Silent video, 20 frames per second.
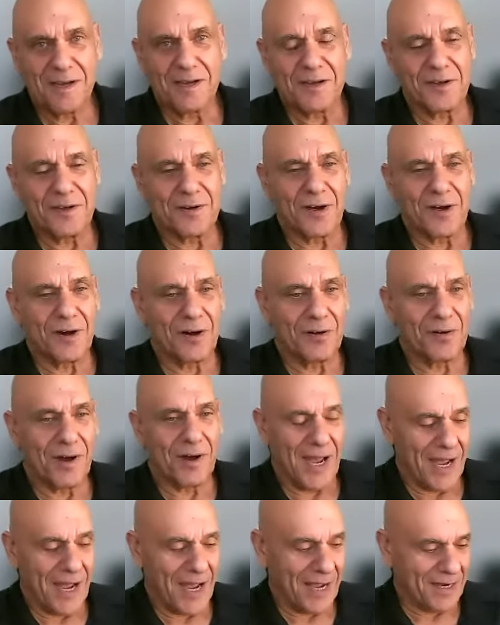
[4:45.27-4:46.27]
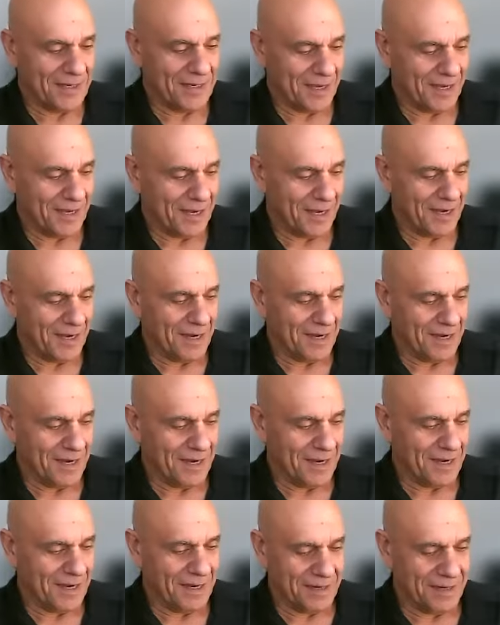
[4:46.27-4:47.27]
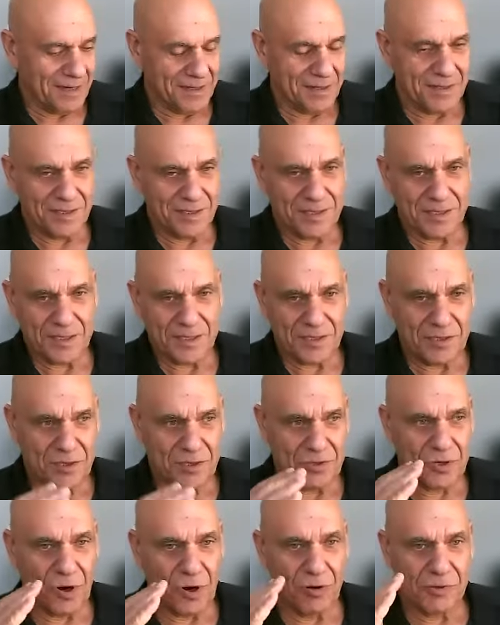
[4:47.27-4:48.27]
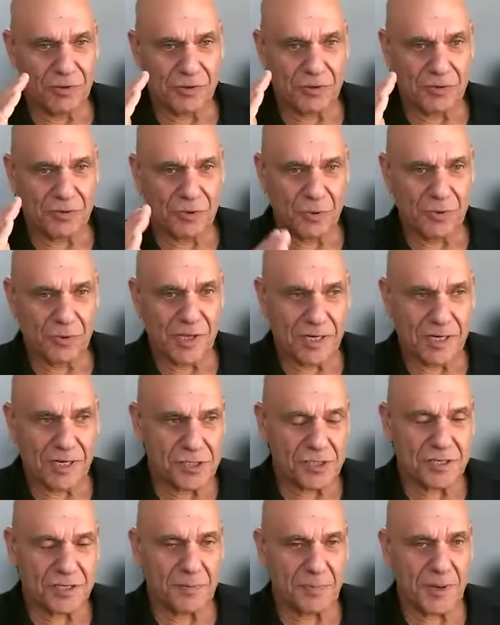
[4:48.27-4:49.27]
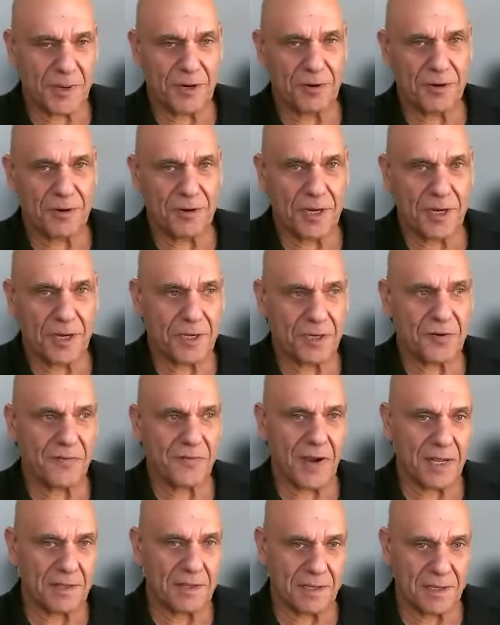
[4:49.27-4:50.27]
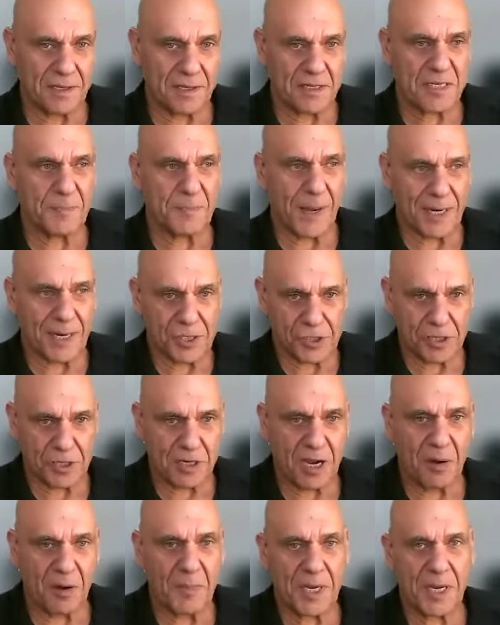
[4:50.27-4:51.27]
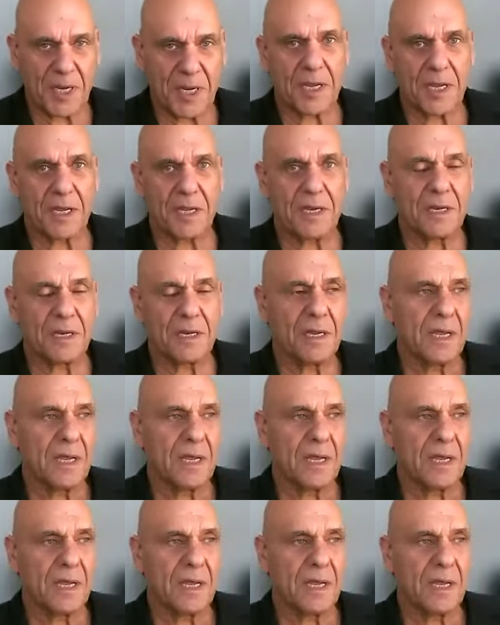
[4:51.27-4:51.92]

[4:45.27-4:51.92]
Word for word: You know, and uh, you go into your due diligence period, and you've got the inspection coming in.